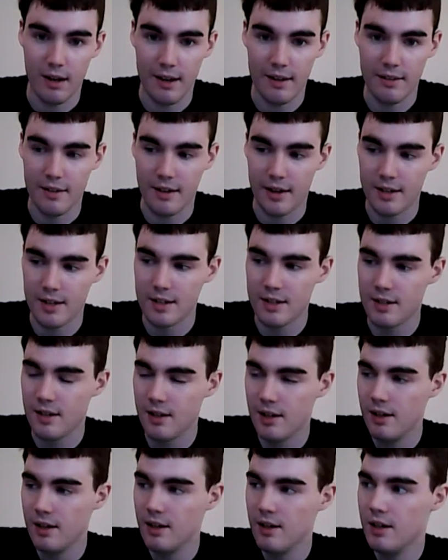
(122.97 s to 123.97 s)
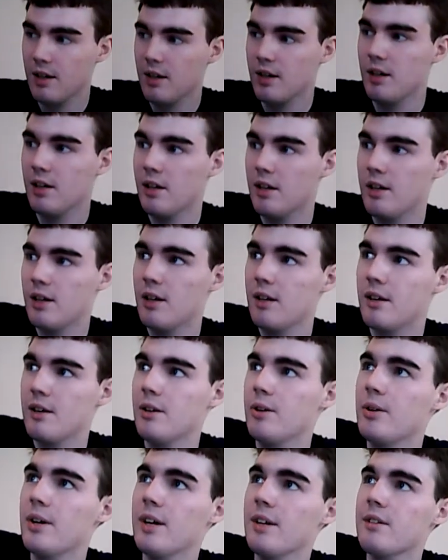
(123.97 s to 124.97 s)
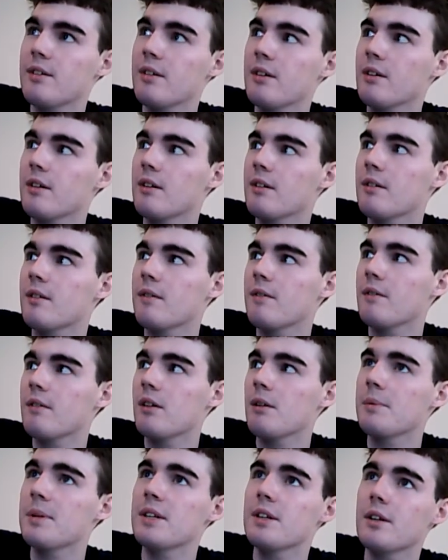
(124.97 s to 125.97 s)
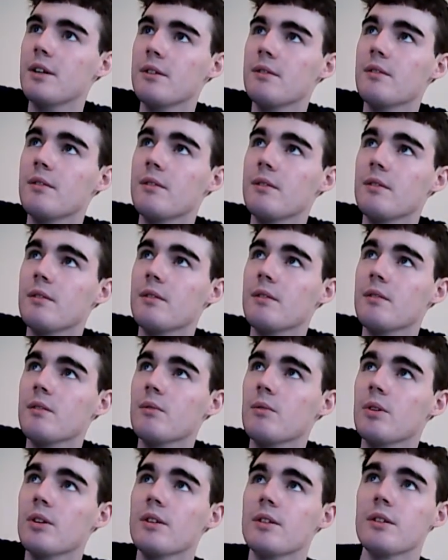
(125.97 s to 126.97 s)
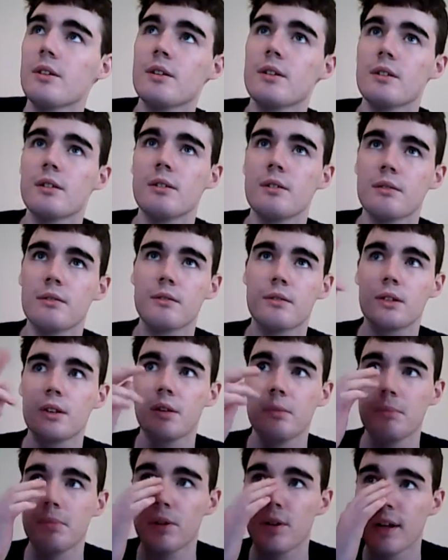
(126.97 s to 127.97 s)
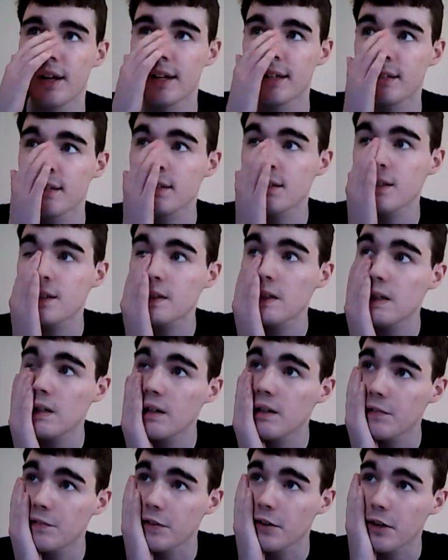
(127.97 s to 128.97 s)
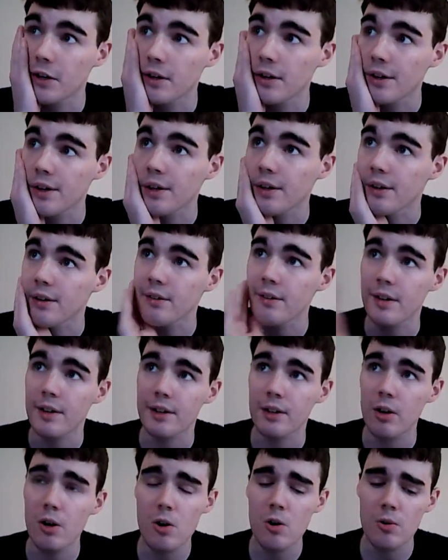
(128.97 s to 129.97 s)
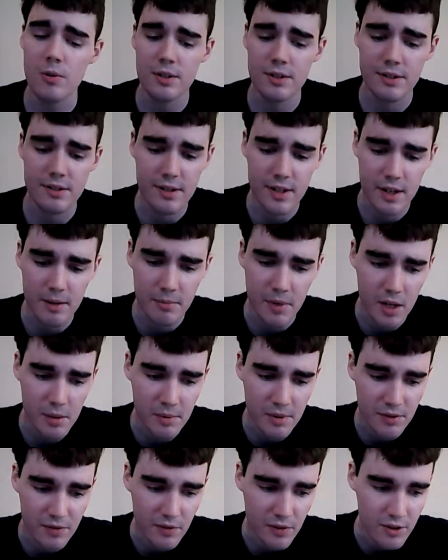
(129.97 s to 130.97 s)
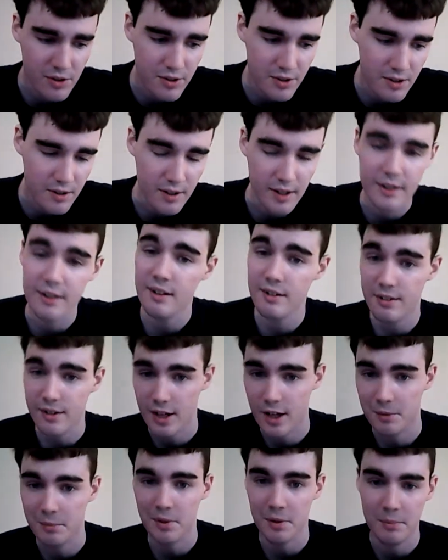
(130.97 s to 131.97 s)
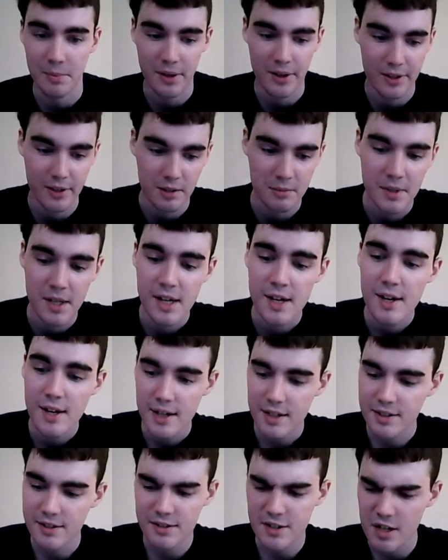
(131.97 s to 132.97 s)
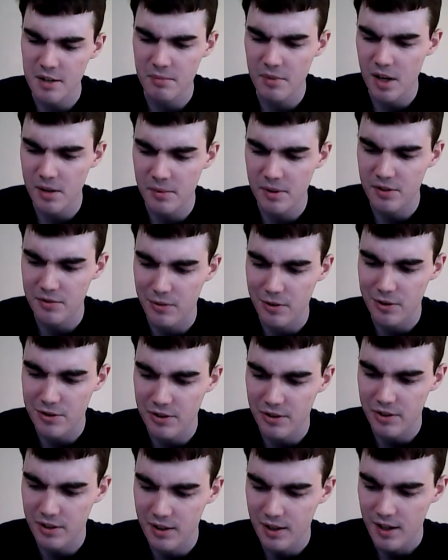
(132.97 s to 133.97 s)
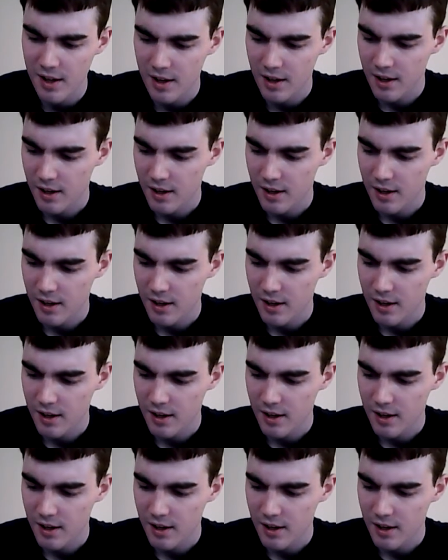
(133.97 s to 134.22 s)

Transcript: I think. You get to, one of the complaints I've heard is like, oh, in Sam Raimi's version, I guess I am comparing them, in Sam Raimi's version,